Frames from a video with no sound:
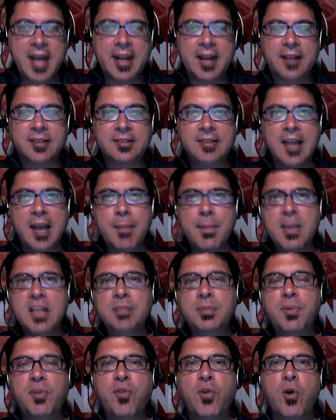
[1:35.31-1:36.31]
Now, 10
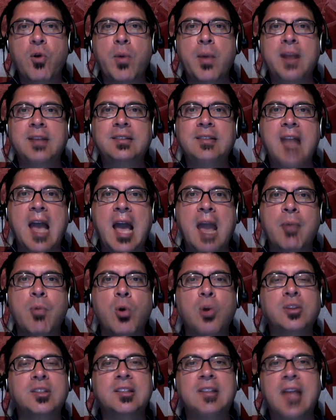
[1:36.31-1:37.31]
minutes before race time,
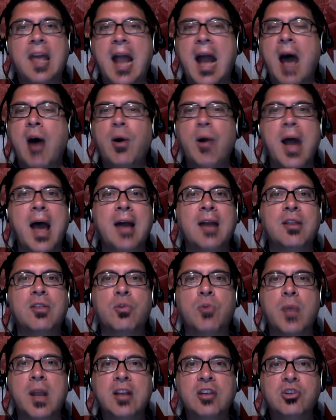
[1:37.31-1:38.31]
horses head out onto the
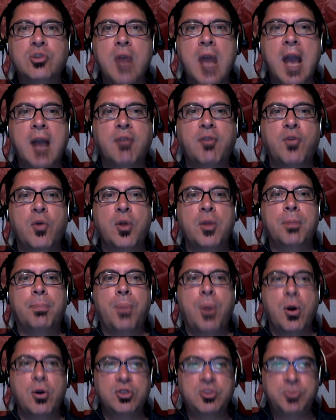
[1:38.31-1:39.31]
racetrack for the
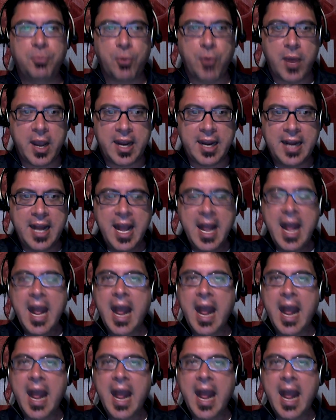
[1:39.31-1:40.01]
post parade,